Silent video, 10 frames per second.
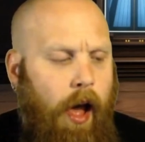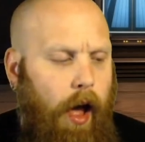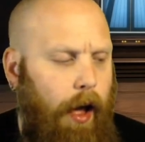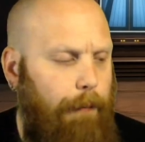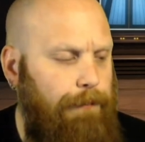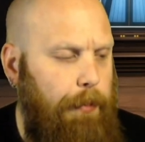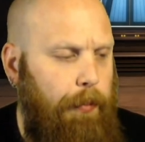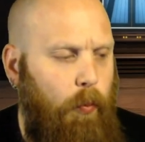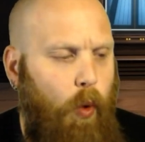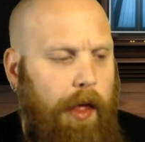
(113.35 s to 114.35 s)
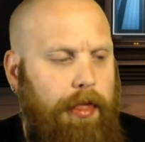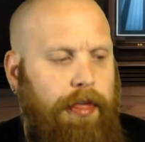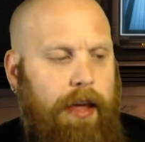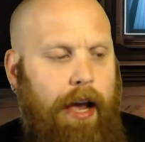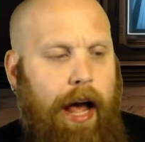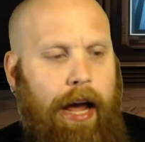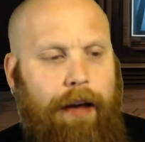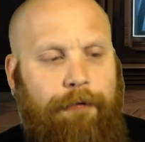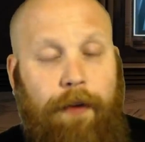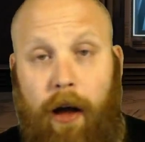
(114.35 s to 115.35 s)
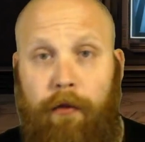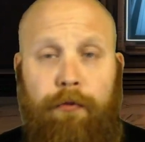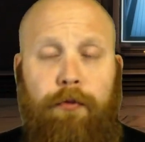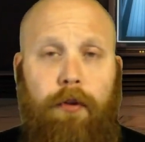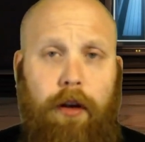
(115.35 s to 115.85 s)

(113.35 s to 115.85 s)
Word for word: Um, but one thing I have found